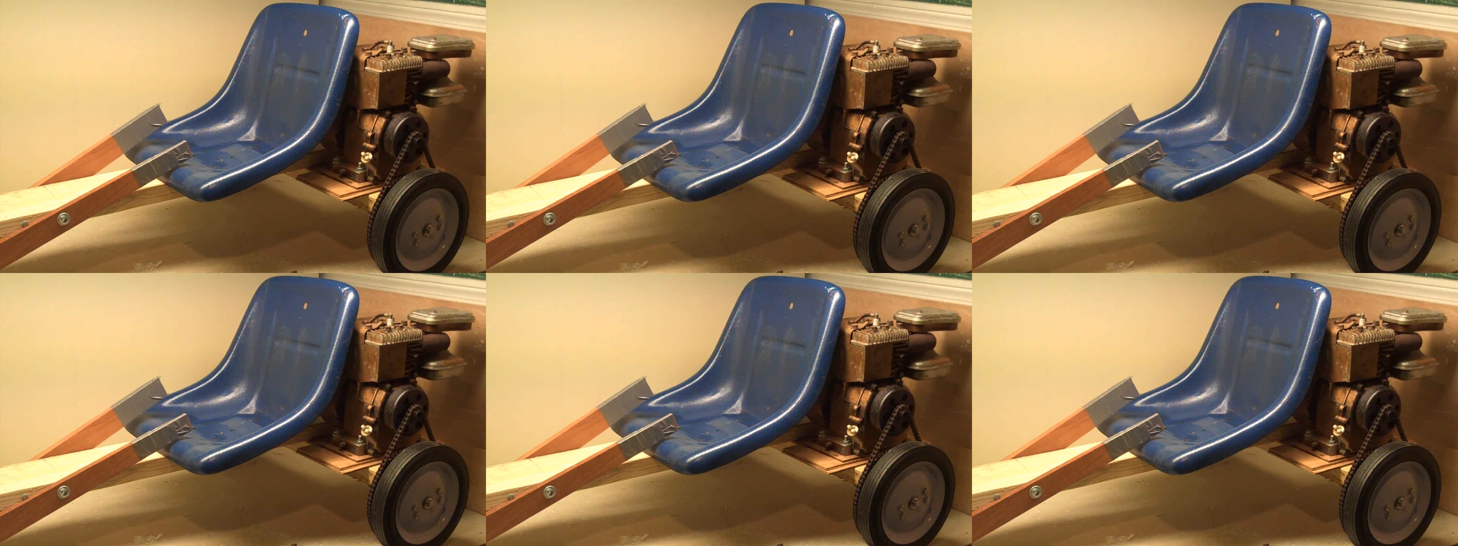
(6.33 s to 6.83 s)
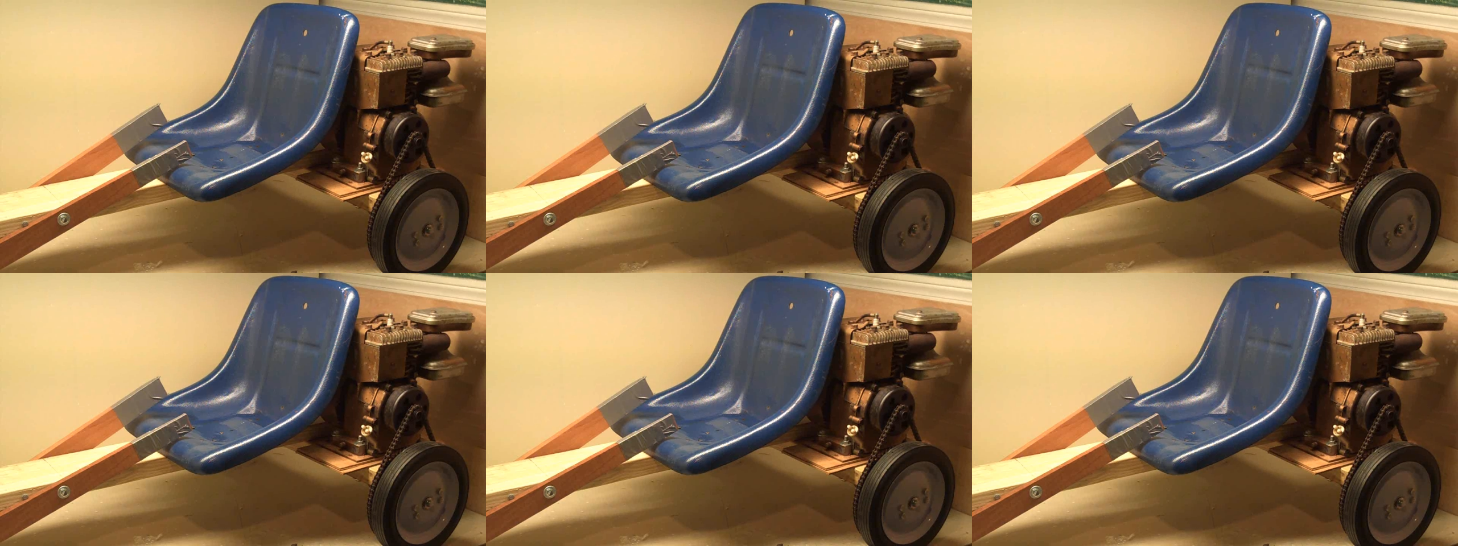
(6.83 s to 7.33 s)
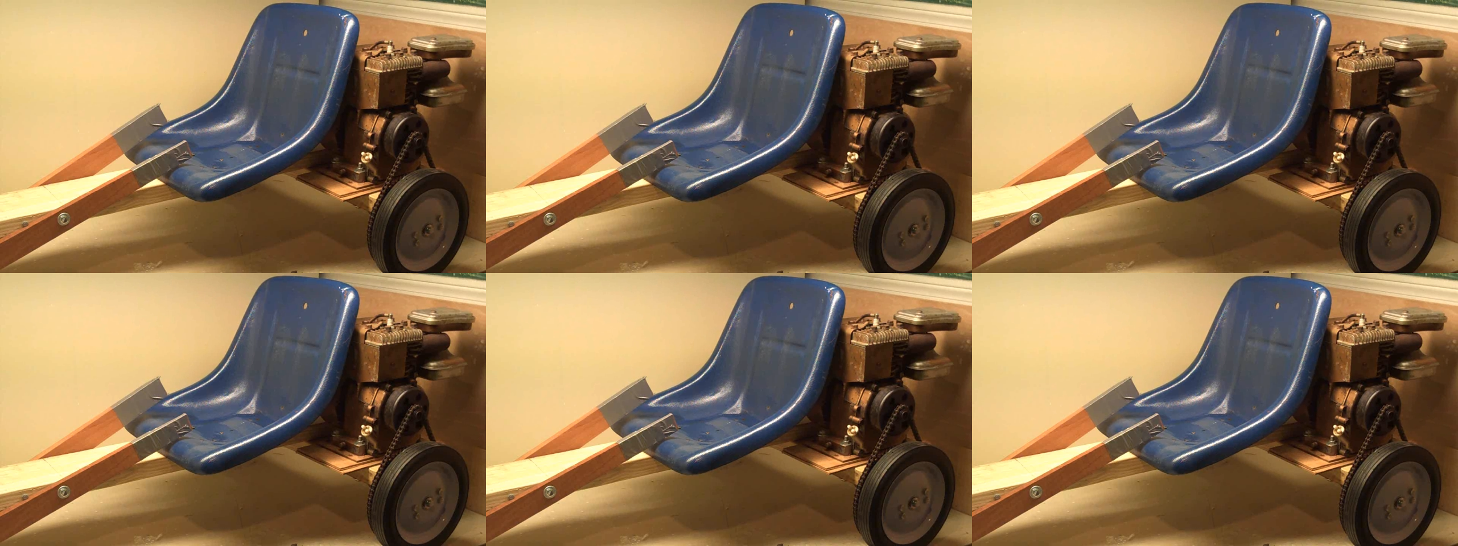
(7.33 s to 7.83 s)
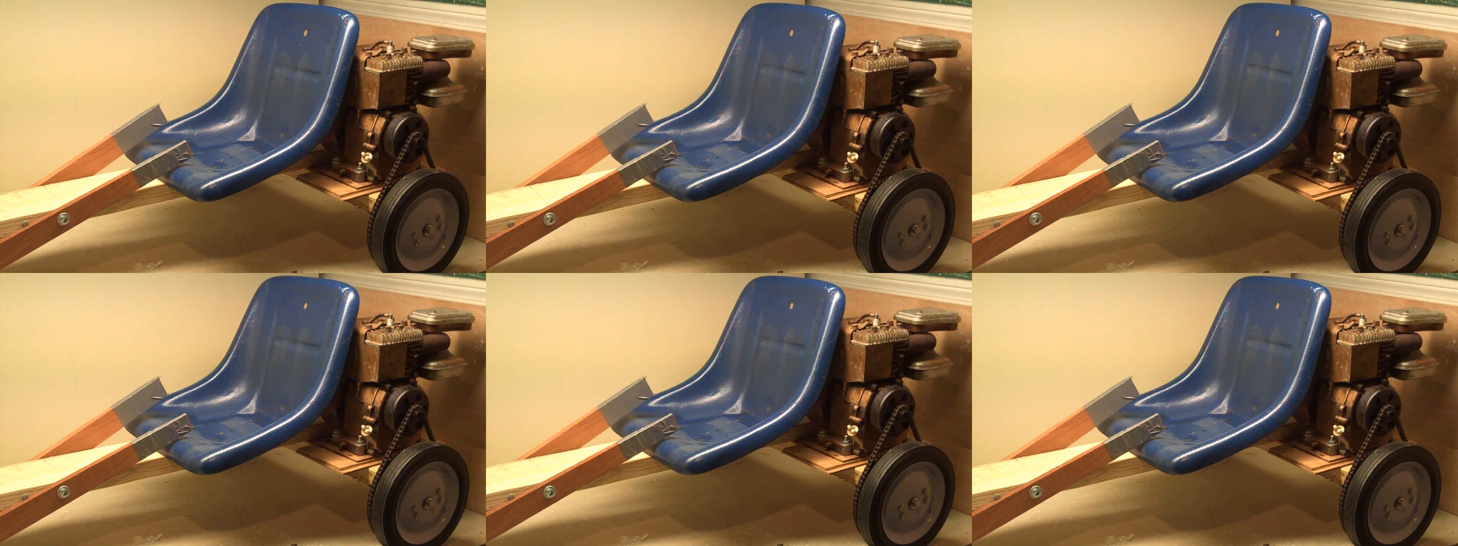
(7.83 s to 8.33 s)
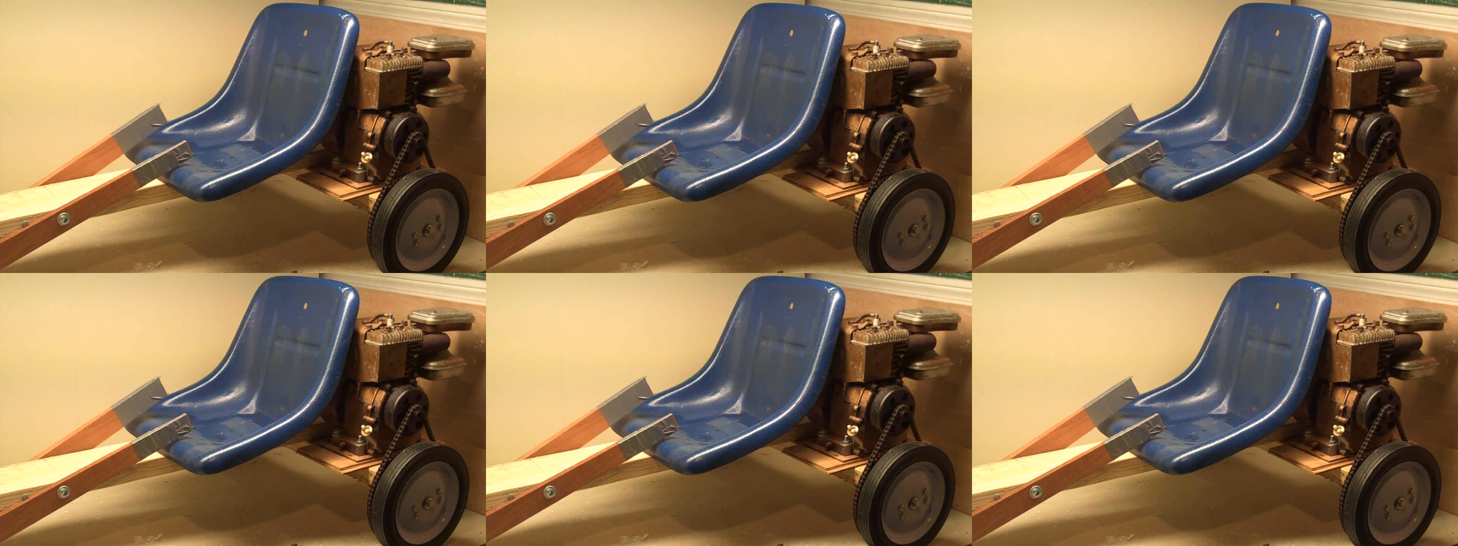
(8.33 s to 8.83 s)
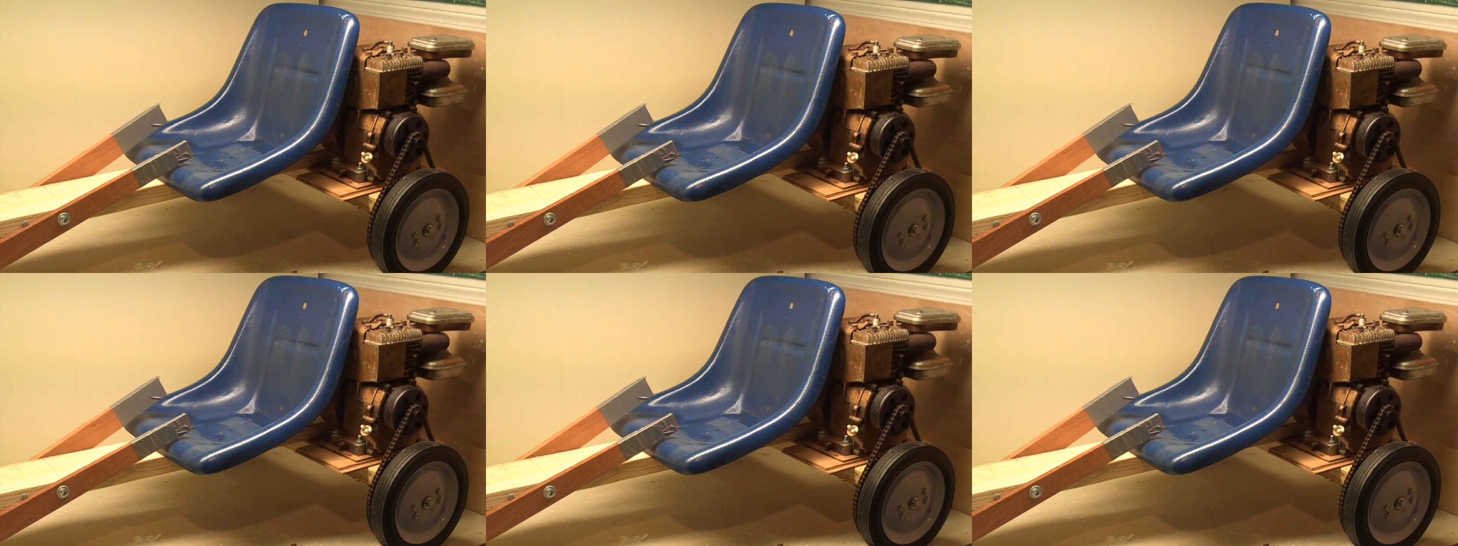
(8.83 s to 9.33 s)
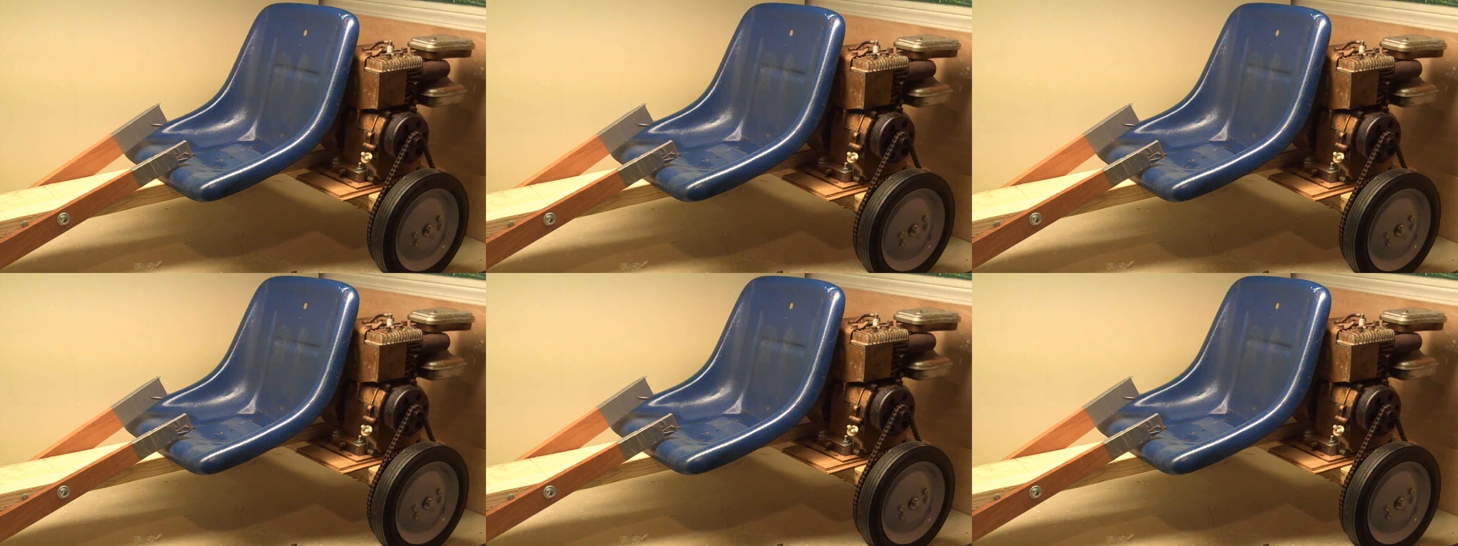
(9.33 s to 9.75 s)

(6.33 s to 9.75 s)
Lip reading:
(no speaker visible)